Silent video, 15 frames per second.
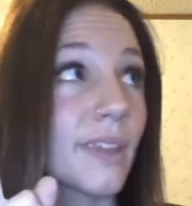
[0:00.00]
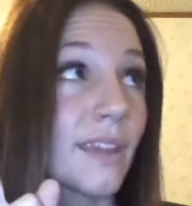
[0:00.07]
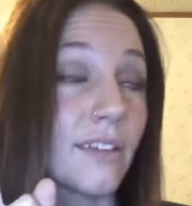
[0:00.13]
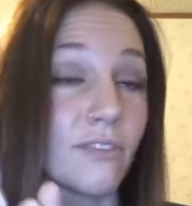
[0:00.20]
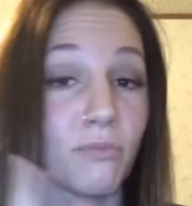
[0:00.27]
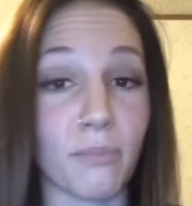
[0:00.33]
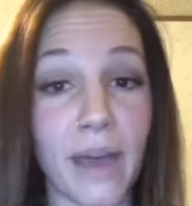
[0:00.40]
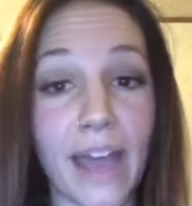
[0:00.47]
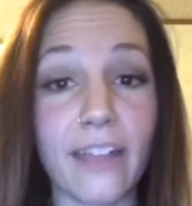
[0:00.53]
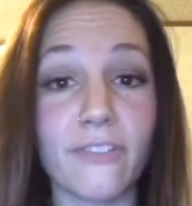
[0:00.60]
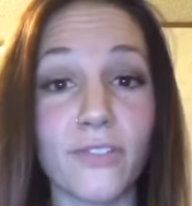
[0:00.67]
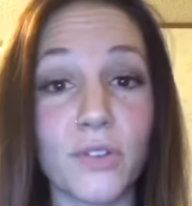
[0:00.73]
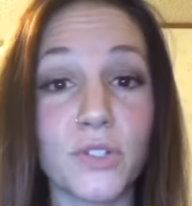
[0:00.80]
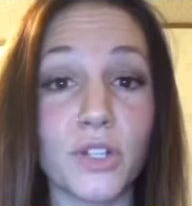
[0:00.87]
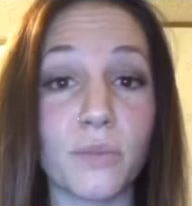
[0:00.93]
of my
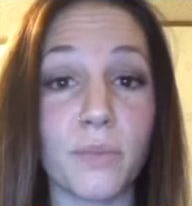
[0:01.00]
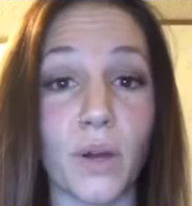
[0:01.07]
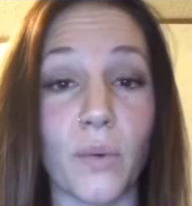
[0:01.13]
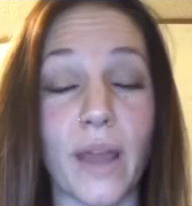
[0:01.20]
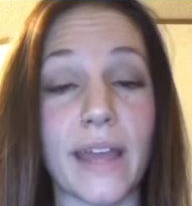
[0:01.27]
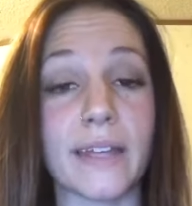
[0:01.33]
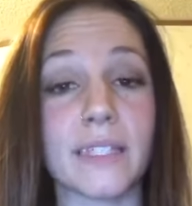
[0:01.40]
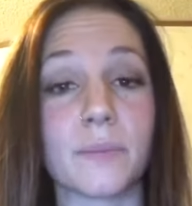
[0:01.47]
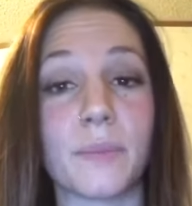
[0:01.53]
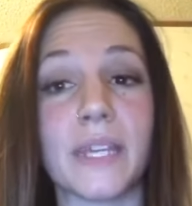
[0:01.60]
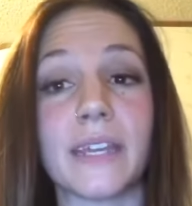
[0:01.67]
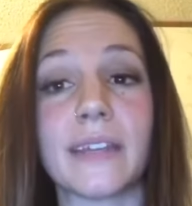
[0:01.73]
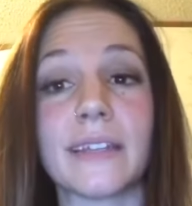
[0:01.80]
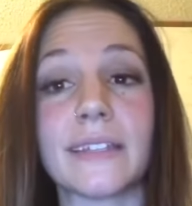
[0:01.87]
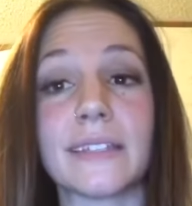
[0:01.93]
future Boaz
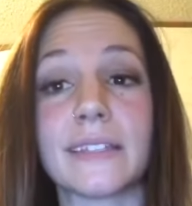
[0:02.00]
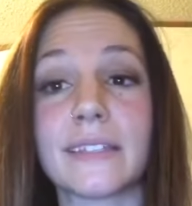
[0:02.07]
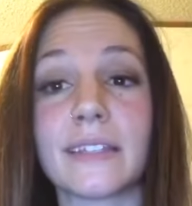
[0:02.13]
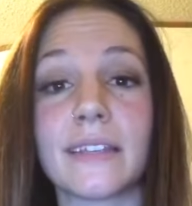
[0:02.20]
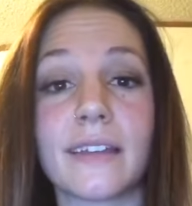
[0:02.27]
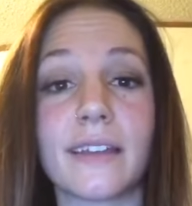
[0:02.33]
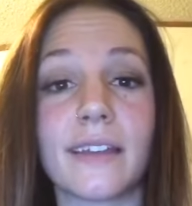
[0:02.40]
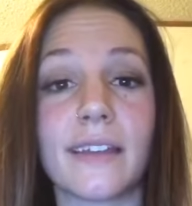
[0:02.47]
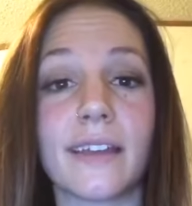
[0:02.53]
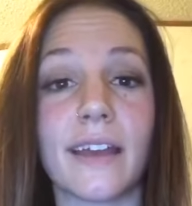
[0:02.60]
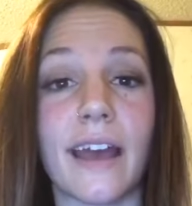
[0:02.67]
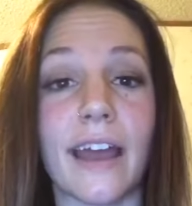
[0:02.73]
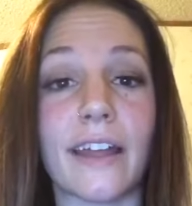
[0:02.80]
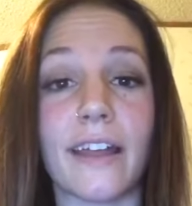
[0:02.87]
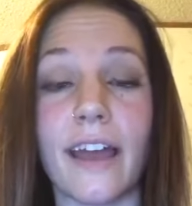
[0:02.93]
because
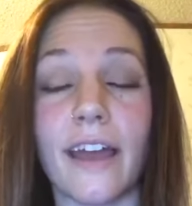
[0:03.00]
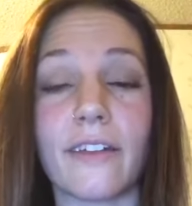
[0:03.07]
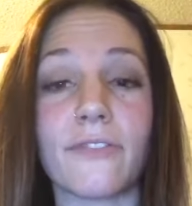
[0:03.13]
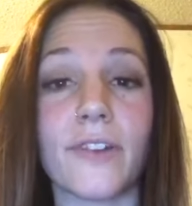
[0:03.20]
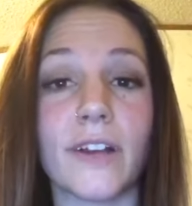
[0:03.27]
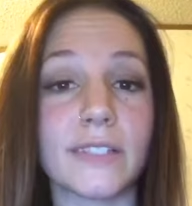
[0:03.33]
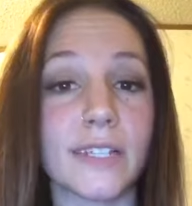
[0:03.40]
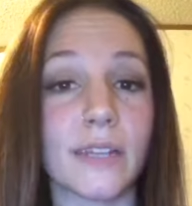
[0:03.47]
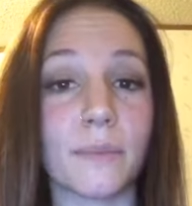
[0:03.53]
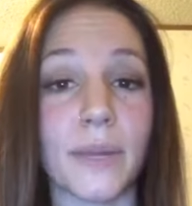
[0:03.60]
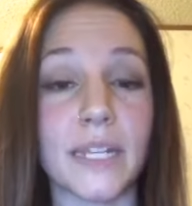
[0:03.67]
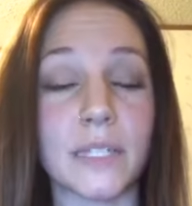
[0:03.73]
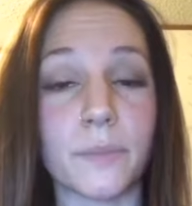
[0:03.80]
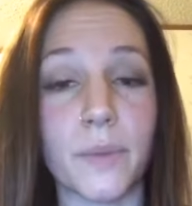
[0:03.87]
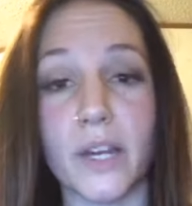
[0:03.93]
I, I felt it in
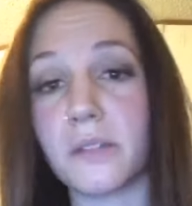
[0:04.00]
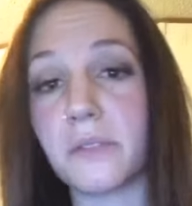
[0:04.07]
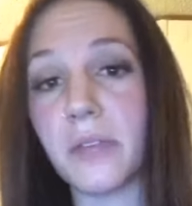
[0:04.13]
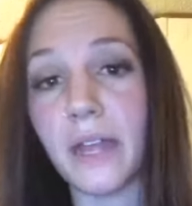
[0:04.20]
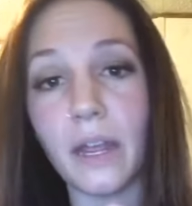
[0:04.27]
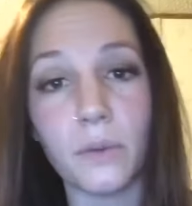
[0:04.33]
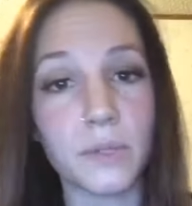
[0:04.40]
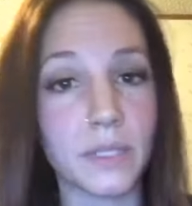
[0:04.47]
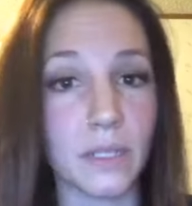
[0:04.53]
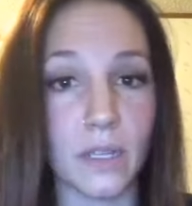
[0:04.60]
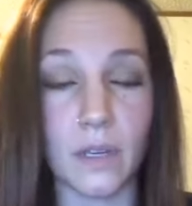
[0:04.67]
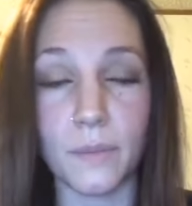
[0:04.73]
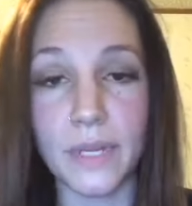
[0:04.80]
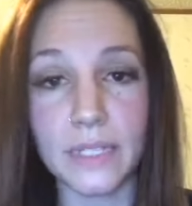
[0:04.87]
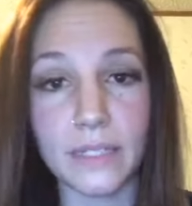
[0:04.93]
my spirit that I wasn't
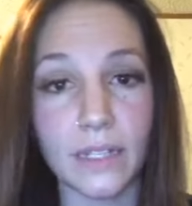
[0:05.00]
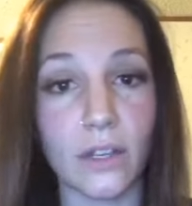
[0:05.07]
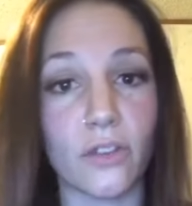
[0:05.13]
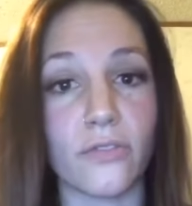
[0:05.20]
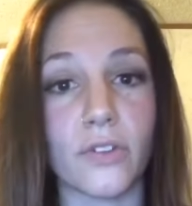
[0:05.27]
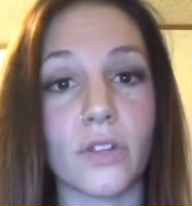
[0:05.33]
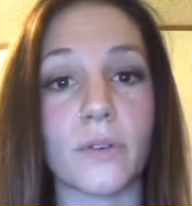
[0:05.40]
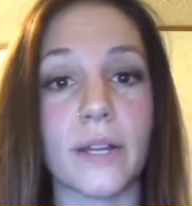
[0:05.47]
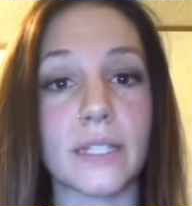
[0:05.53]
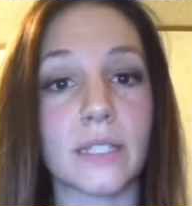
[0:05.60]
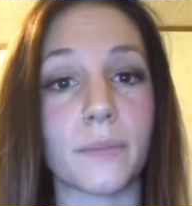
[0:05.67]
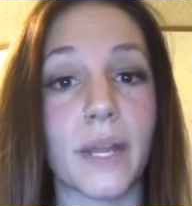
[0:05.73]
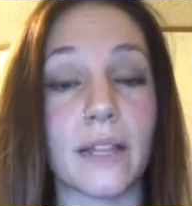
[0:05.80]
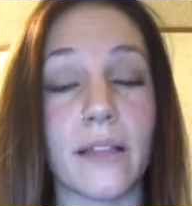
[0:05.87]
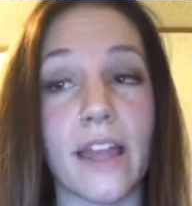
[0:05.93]
going to be single for the rest
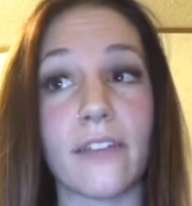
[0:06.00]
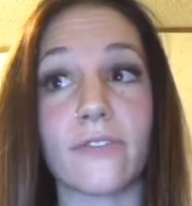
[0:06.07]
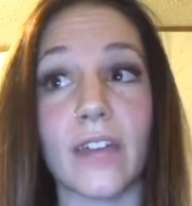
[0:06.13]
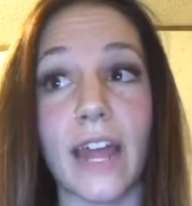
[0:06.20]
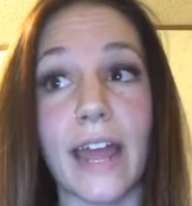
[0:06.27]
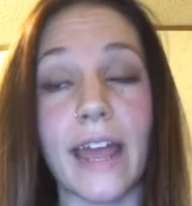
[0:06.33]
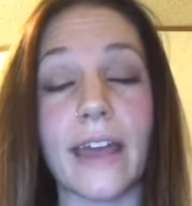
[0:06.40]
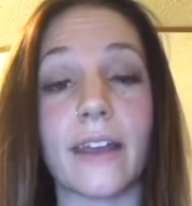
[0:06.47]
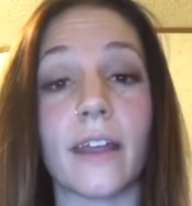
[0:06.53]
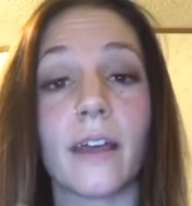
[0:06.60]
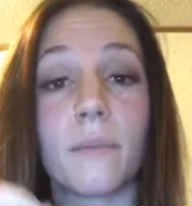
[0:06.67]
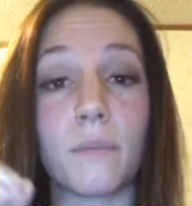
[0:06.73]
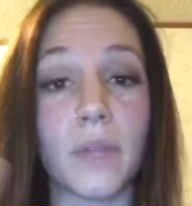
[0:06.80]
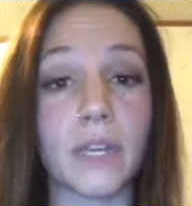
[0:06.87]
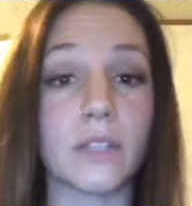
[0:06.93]
of my life, that I had
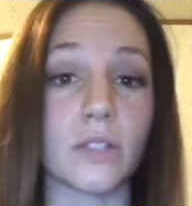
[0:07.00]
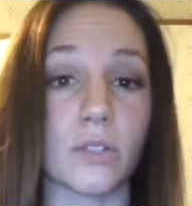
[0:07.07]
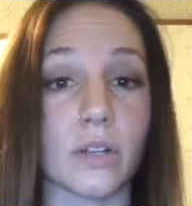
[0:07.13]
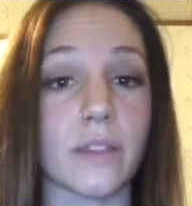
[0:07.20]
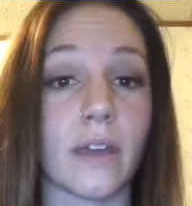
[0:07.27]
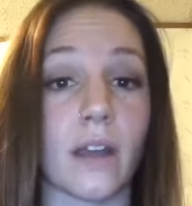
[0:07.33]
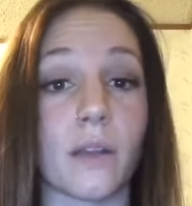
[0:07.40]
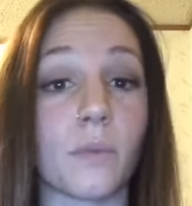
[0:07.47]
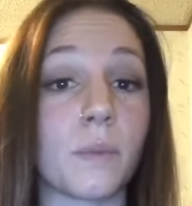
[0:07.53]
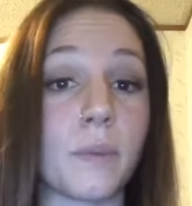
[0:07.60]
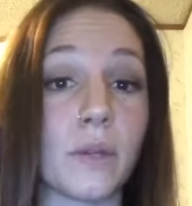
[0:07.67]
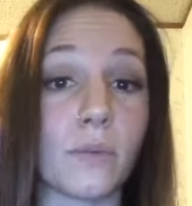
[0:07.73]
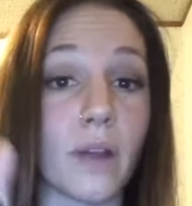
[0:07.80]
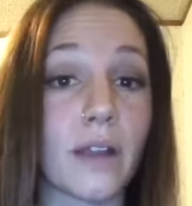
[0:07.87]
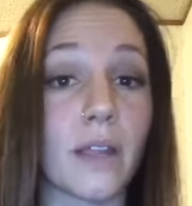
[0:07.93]
a ministry that I would
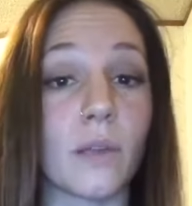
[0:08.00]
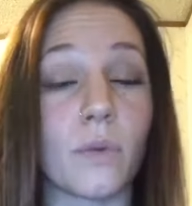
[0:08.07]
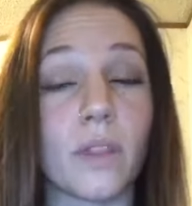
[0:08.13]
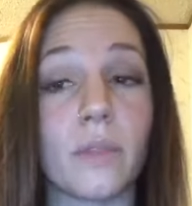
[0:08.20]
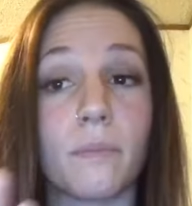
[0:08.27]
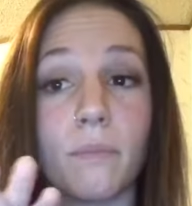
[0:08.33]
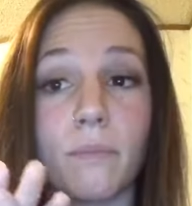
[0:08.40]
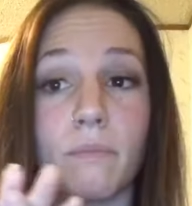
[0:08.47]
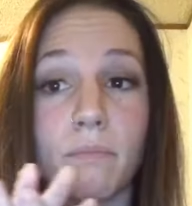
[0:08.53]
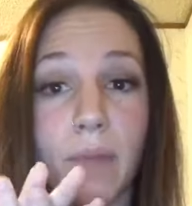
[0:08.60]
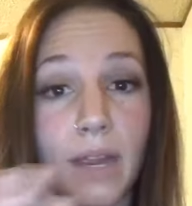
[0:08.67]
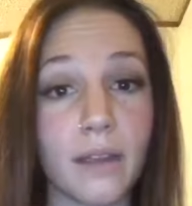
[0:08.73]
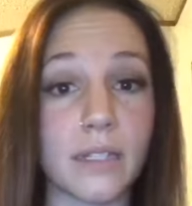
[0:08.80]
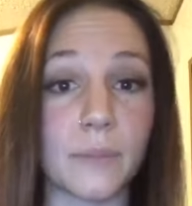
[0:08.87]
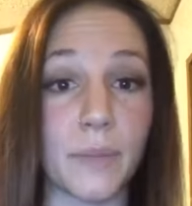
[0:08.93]
be running with
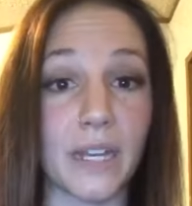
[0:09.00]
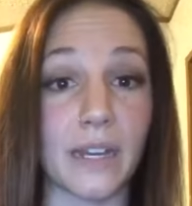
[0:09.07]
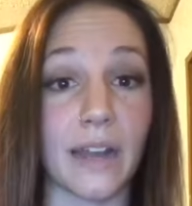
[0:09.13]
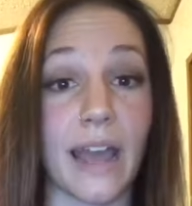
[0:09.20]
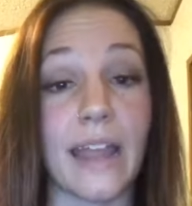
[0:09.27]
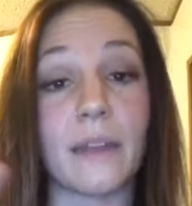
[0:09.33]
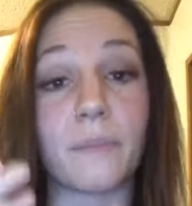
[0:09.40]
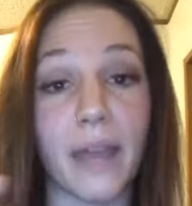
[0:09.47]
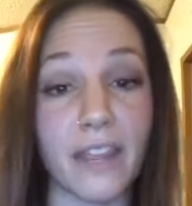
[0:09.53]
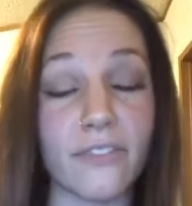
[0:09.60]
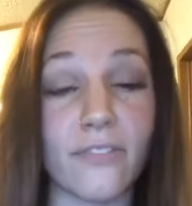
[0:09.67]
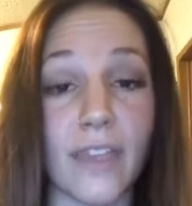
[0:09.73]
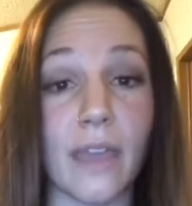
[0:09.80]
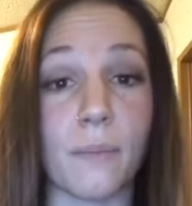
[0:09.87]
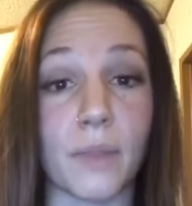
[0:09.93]
my husband and I and my
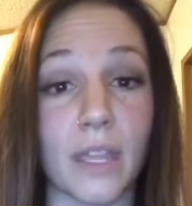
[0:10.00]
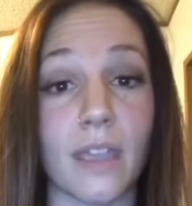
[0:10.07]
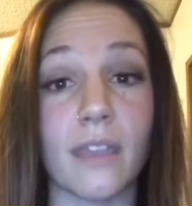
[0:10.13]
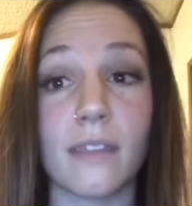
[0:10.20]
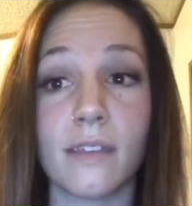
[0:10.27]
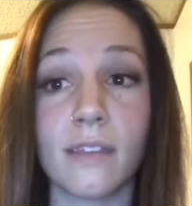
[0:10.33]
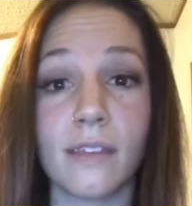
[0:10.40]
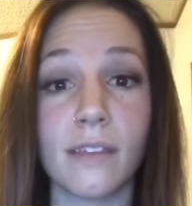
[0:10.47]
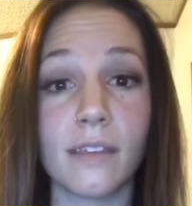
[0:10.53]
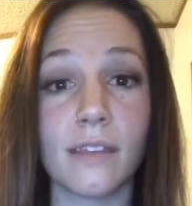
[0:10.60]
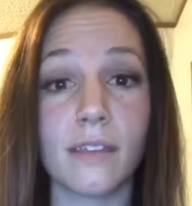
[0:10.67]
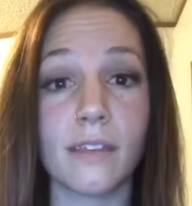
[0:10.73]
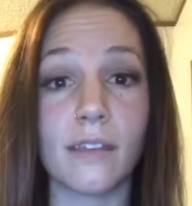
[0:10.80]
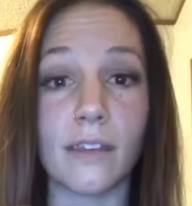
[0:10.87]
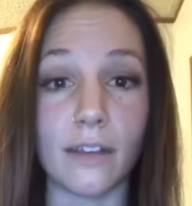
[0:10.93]
family
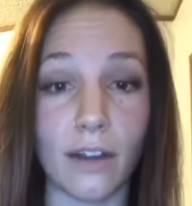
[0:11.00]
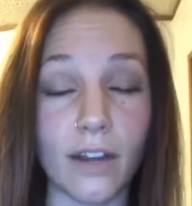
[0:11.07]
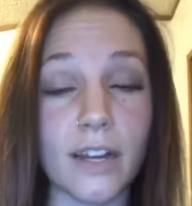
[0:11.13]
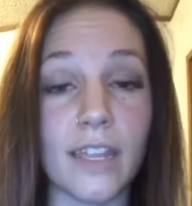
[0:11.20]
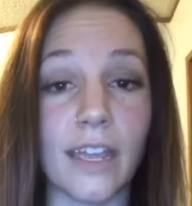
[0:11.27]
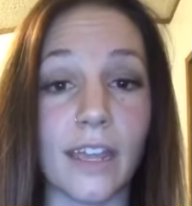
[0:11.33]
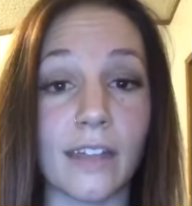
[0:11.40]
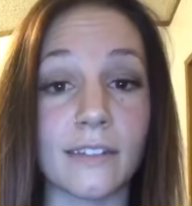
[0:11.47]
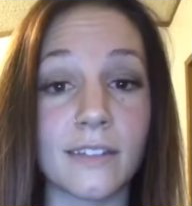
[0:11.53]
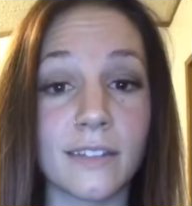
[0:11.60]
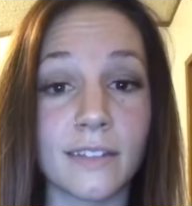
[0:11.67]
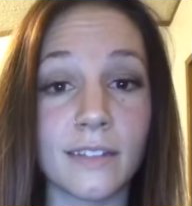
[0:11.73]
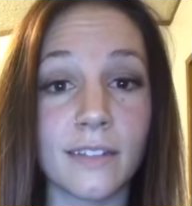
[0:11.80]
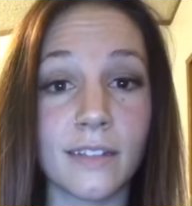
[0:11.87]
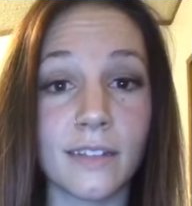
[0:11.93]
and our kids.